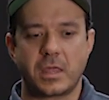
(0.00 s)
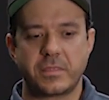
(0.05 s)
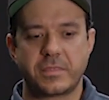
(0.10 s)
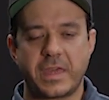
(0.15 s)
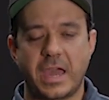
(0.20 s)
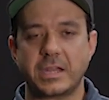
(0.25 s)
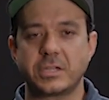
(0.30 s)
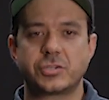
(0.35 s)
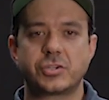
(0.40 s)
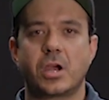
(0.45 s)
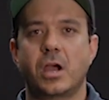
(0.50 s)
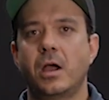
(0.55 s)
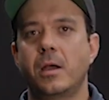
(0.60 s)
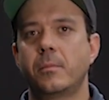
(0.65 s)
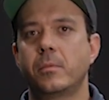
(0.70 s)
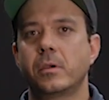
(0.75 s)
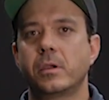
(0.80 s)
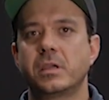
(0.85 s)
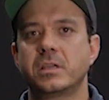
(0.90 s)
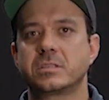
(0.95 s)
that
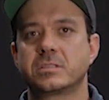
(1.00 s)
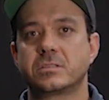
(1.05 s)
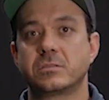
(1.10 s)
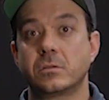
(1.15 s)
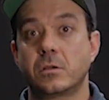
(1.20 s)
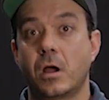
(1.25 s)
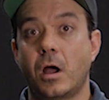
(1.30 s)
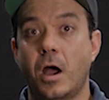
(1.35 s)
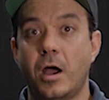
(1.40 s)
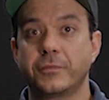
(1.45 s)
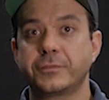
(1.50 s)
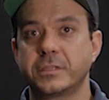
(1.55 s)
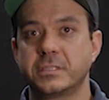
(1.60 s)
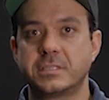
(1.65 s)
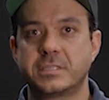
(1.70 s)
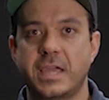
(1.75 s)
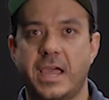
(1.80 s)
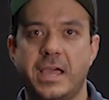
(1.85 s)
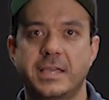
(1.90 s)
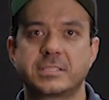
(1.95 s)
job is
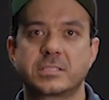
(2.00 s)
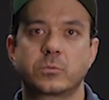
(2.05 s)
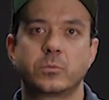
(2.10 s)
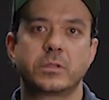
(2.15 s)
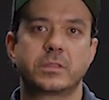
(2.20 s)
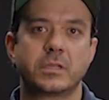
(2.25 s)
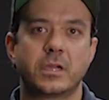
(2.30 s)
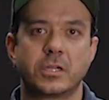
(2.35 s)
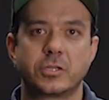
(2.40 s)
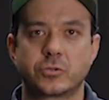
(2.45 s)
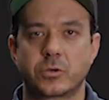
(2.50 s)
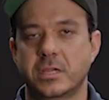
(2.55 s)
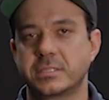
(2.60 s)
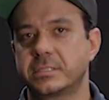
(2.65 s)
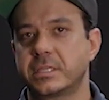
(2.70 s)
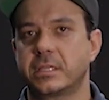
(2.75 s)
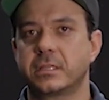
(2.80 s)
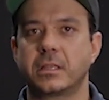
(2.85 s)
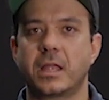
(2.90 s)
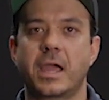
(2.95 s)
often tasked with
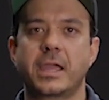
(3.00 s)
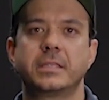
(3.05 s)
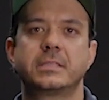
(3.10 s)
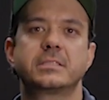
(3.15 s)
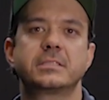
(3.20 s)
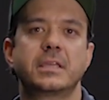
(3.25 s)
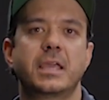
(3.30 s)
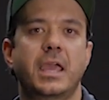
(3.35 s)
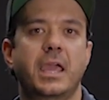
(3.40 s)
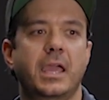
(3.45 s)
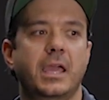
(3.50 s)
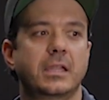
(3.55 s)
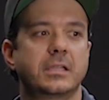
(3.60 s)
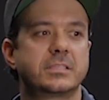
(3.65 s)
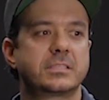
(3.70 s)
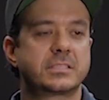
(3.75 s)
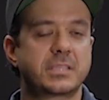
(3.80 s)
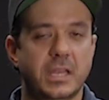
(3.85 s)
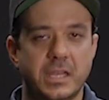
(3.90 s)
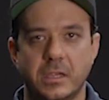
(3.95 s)
addressing lights and
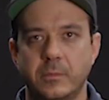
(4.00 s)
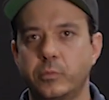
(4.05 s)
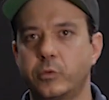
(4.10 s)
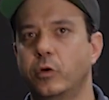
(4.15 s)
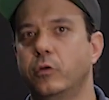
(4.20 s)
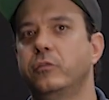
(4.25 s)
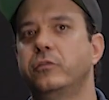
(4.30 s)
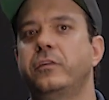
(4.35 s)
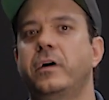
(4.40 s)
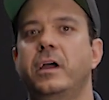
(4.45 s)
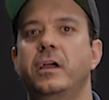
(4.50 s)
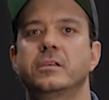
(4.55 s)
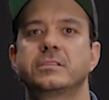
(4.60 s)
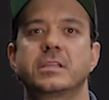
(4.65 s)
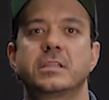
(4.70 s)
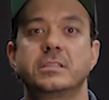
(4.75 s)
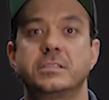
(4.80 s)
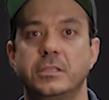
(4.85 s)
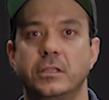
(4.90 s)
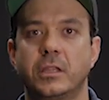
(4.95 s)
setting profiles
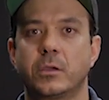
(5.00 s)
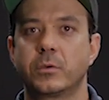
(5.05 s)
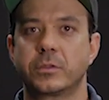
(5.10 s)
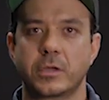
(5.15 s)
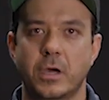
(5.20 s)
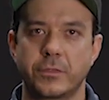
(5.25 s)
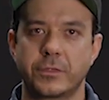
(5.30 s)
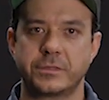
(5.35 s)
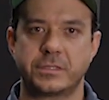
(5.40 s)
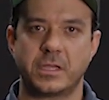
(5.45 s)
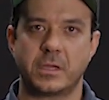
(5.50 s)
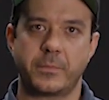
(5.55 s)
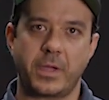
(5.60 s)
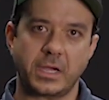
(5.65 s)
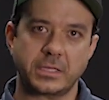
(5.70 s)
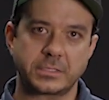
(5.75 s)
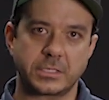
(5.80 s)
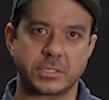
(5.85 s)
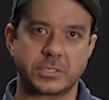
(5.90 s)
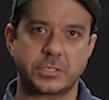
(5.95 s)
and dealing with all the
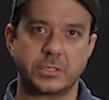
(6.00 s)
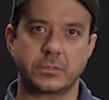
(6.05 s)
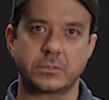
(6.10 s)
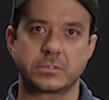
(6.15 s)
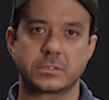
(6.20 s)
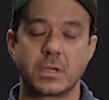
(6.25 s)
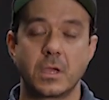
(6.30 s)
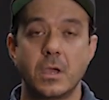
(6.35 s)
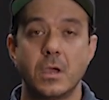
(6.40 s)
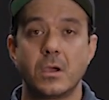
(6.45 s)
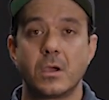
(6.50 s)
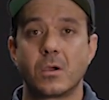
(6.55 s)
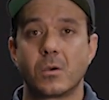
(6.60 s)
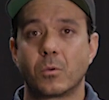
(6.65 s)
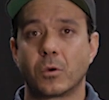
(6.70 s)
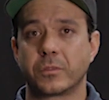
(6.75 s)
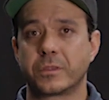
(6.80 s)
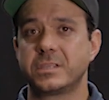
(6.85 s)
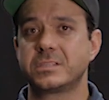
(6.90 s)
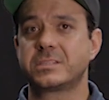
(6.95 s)
DMX issues.
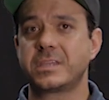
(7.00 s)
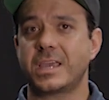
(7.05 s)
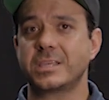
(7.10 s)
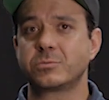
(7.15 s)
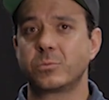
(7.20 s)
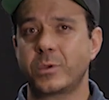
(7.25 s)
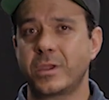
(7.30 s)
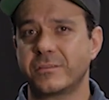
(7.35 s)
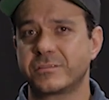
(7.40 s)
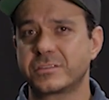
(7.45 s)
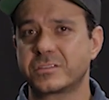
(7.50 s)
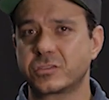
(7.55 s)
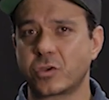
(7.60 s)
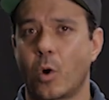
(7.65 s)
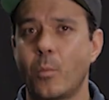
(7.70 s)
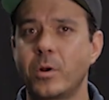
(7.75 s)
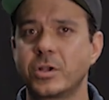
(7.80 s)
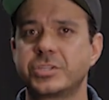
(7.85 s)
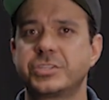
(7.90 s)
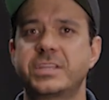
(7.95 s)
Well, these days when we have
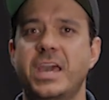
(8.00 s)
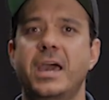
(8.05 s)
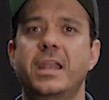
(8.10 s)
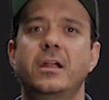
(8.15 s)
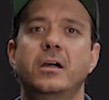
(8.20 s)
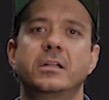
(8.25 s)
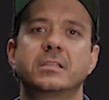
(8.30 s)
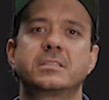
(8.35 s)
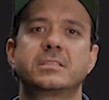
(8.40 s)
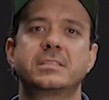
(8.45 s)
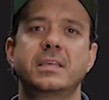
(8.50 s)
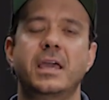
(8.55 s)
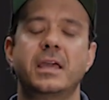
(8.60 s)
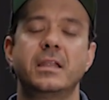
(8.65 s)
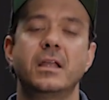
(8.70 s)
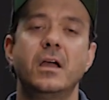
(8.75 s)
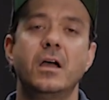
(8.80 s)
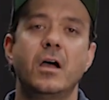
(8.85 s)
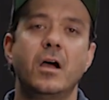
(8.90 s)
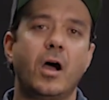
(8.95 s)
so much data on
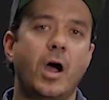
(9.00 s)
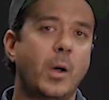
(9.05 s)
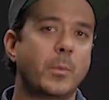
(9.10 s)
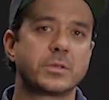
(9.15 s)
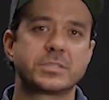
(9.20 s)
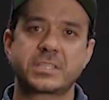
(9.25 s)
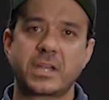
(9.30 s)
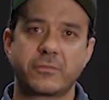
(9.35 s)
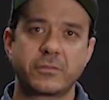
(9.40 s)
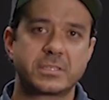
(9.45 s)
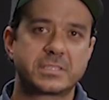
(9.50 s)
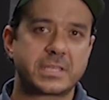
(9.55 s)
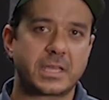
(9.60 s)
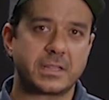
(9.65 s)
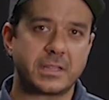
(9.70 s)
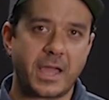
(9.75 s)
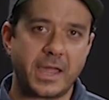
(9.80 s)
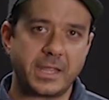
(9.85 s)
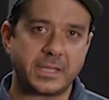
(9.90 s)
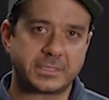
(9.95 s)
set, almost every
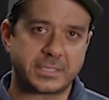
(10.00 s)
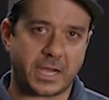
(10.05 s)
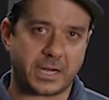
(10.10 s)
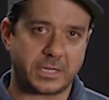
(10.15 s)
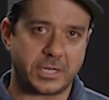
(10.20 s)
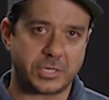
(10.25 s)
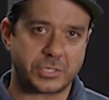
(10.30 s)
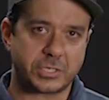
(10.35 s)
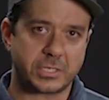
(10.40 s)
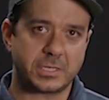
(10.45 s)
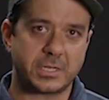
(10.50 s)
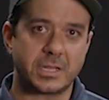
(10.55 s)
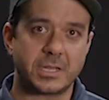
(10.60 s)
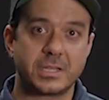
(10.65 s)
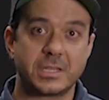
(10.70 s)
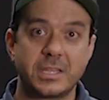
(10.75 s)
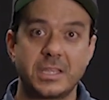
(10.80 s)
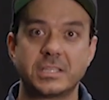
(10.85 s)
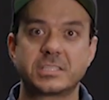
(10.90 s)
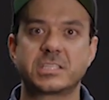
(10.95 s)
set lighting technician
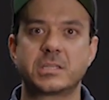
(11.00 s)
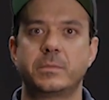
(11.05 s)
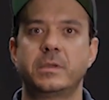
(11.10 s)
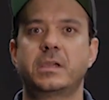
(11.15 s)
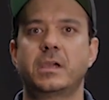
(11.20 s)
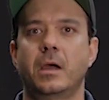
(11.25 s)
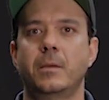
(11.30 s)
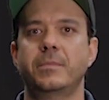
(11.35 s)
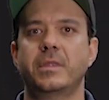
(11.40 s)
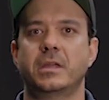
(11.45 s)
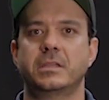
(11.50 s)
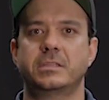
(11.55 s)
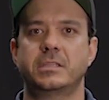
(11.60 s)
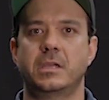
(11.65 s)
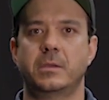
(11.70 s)
needs to become that